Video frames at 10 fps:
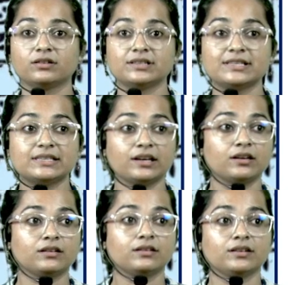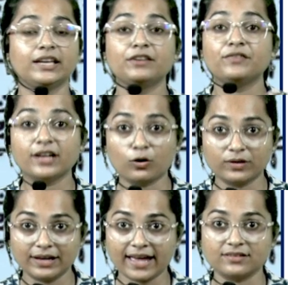say giving out
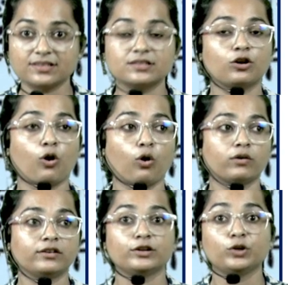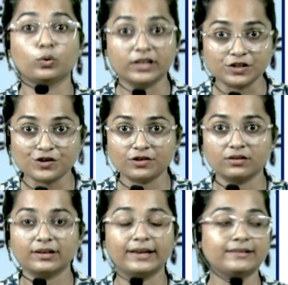lands or
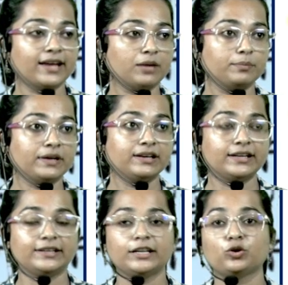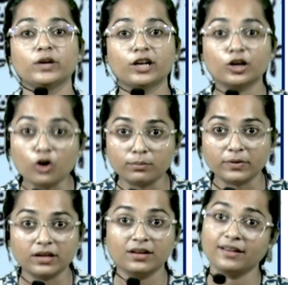donation. It can be relating to
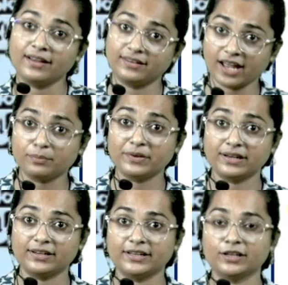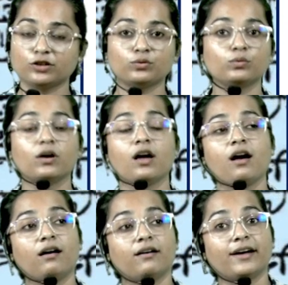economy. It can be relating to
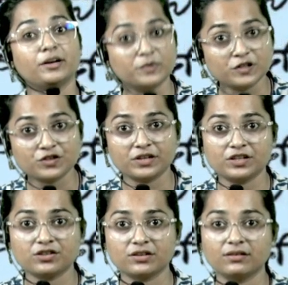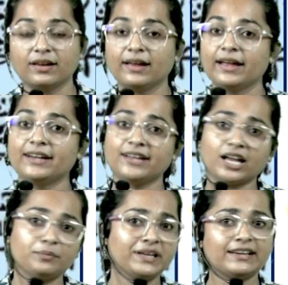administration. It
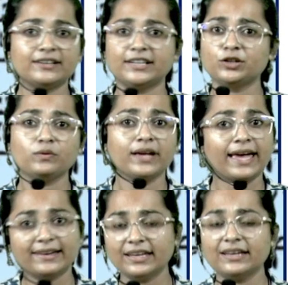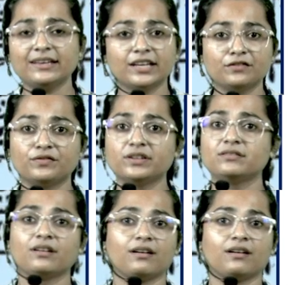can be relating to any given